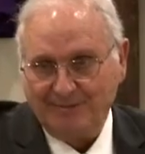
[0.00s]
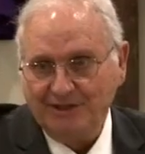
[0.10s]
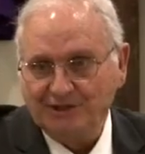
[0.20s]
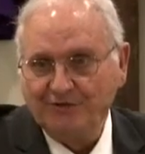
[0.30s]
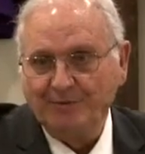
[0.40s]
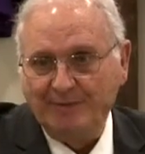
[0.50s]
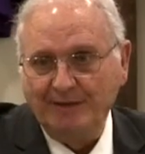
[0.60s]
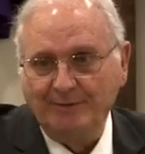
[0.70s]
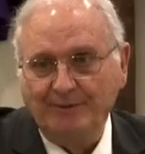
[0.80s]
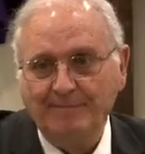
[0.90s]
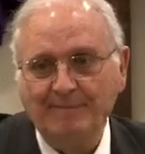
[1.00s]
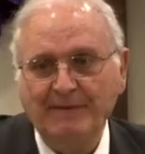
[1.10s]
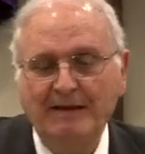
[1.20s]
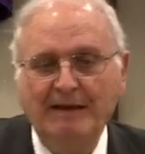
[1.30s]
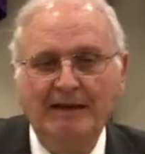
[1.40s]
Peaceful people.
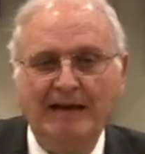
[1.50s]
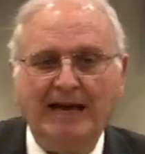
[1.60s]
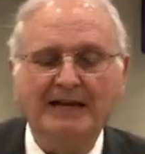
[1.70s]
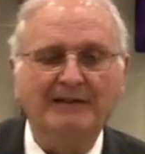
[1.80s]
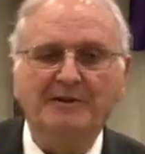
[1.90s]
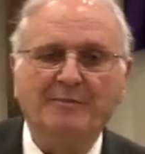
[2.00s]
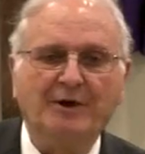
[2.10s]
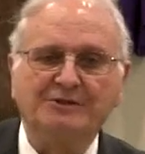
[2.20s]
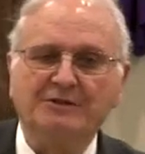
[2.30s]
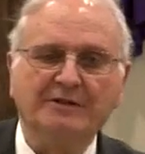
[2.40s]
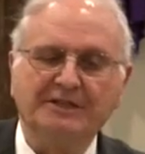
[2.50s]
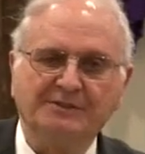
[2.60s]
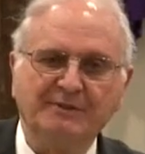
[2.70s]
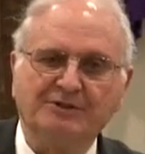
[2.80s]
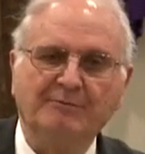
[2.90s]
And nothing personal
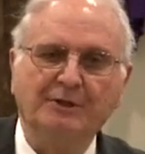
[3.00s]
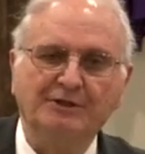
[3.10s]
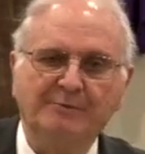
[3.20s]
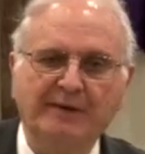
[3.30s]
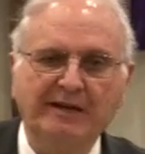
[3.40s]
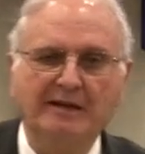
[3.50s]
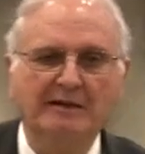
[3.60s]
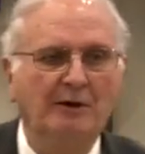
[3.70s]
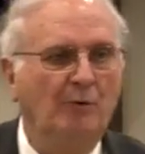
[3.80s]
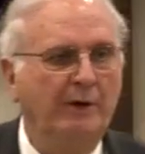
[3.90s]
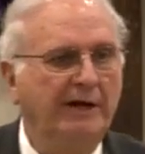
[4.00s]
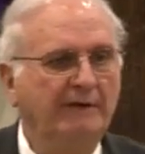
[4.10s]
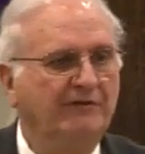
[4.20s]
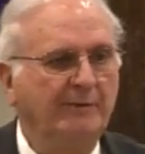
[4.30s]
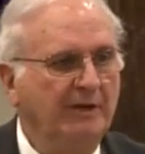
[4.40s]
against Mr. Bush, but he doesn't know one
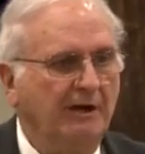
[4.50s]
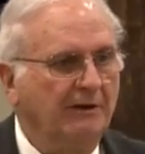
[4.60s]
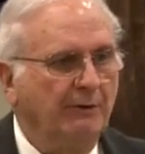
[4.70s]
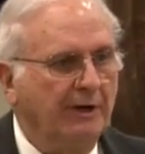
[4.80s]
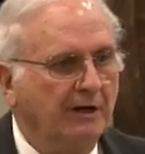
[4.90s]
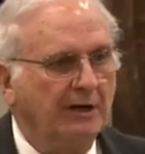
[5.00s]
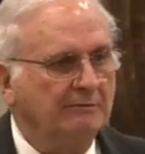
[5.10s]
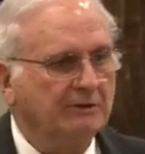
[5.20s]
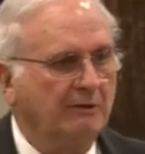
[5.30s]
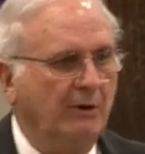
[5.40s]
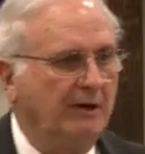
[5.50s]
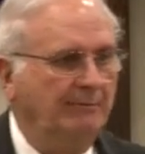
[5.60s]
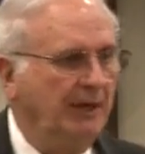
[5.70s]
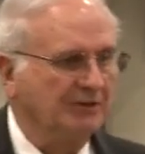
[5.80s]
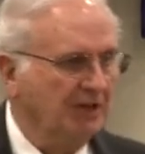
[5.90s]
end from the other when it comes to what
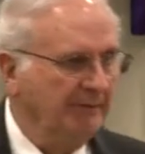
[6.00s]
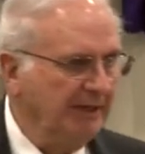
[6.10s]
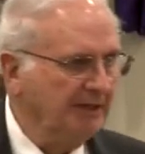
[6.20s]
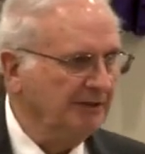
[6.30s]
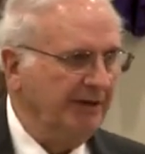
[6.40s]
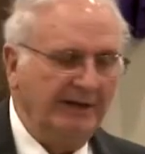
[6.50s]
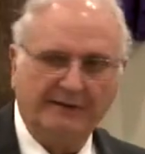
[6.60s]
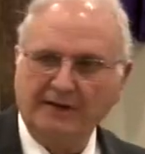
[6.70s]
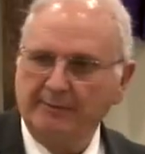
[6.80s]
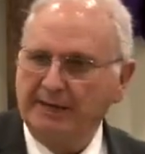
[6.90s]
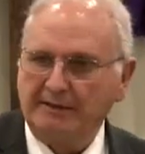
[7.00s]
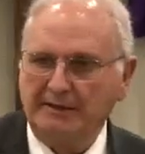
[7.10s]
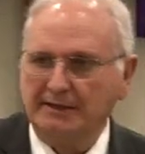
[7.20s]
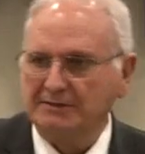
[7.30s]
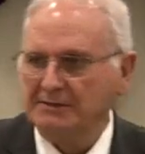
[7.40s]
a Muslim is or anything about
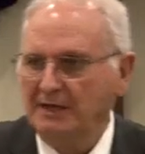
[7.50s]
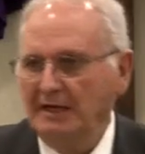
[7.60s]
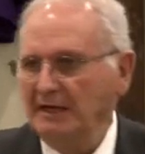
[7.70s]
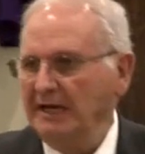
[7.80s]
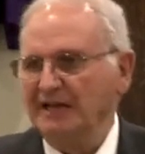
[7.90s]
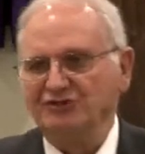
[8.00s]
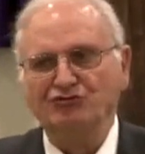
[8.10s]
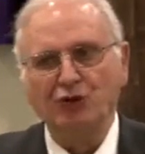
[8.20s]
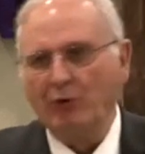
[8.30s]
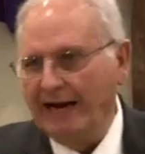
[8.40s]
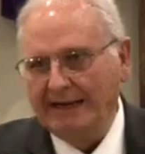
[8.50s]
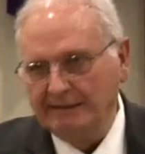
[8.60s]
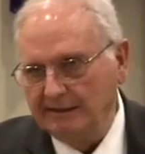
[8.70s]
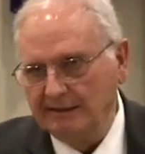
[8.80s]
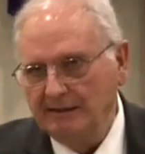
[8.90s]
this. He has no
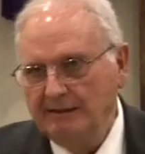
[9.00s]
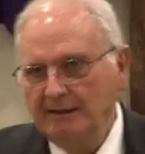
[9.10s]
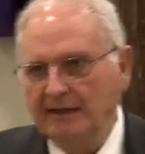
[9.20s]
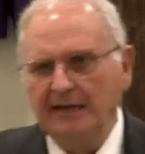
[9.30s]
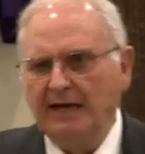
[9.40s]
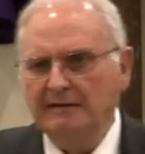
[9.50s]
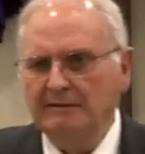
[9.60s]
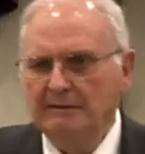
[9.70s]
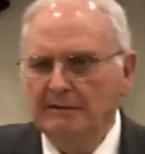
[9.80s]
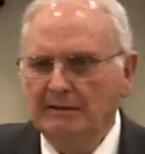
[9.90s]
idea. He doesn't.